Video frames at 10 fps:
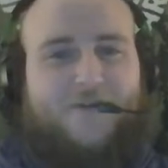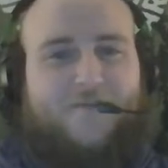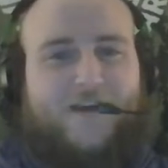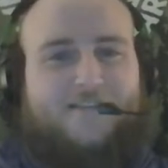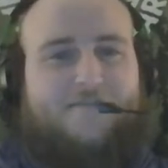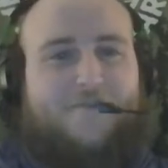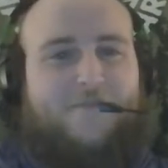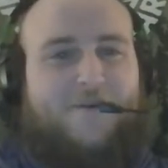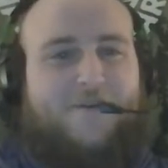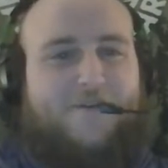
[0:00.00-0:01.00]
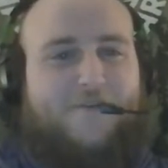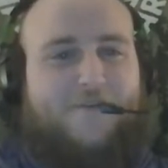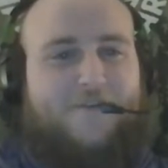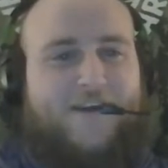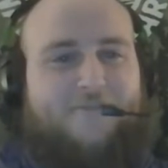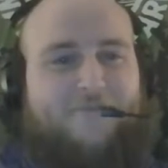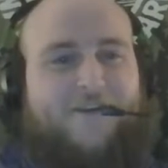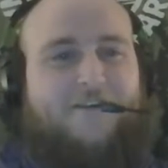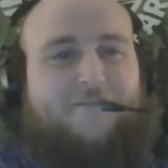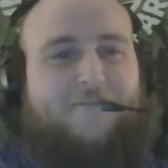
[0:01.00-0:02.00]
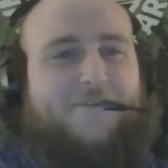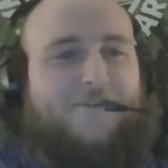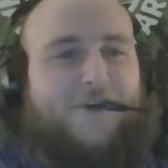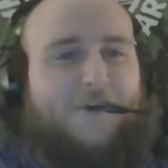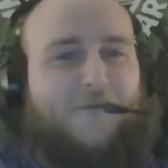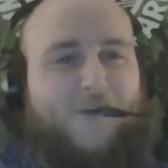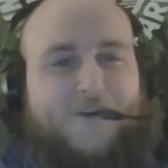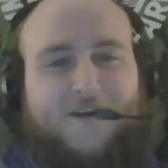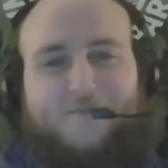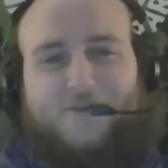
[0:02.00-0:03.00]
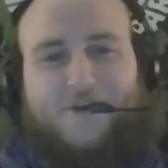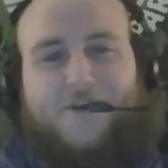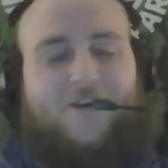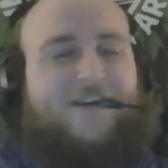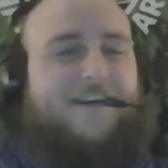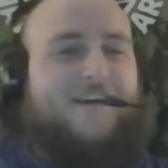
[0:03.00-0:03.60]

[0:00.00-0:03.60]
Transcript: with the best of them, although we've had to recover and go to work, I'm sure.